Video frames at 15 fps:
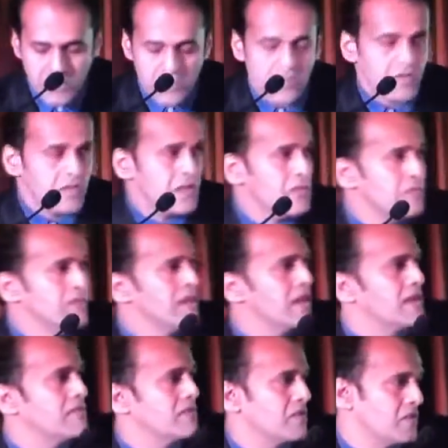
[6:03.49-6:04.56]
So now we
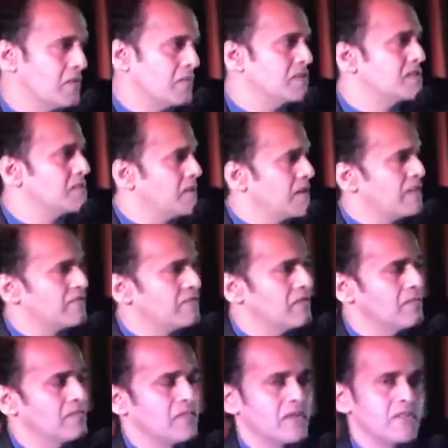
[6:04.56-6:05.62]
have a robust
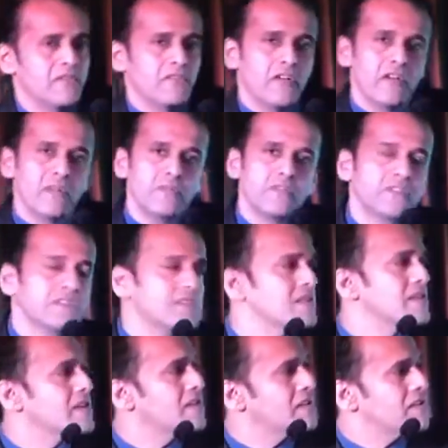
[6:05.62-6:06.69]
platform of almost
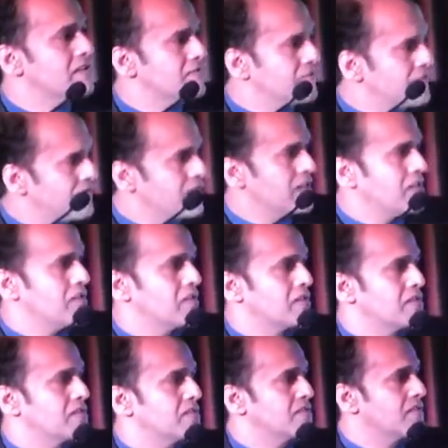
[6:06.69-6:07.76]
350
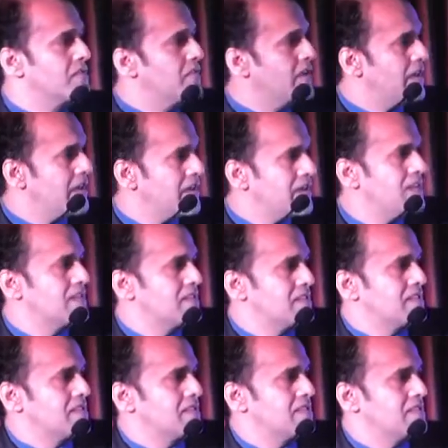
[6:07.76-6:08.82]
doctors from 8
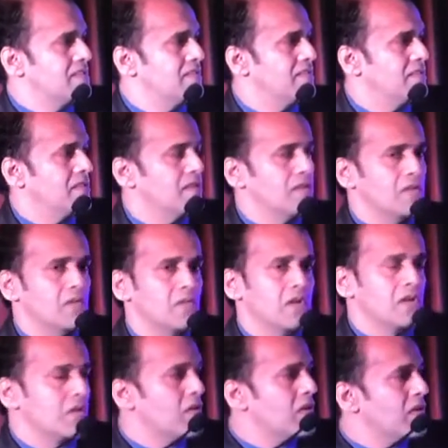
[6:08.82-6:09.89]
districts who
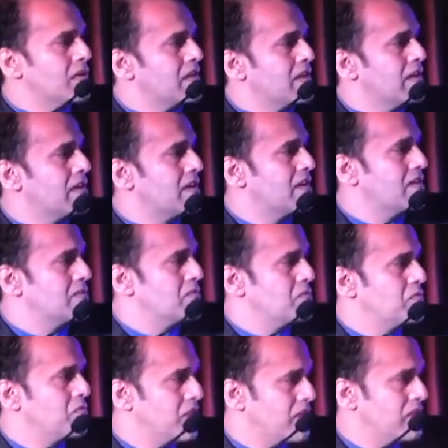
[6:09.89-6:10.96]
are all connected
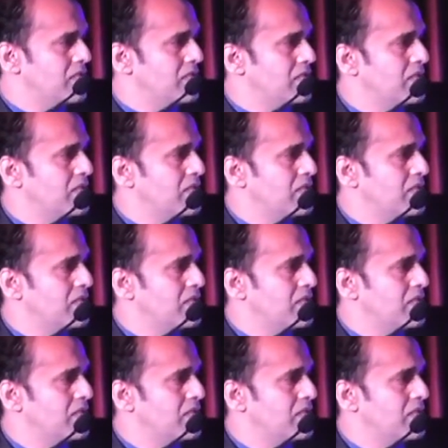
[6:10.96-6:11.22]
through one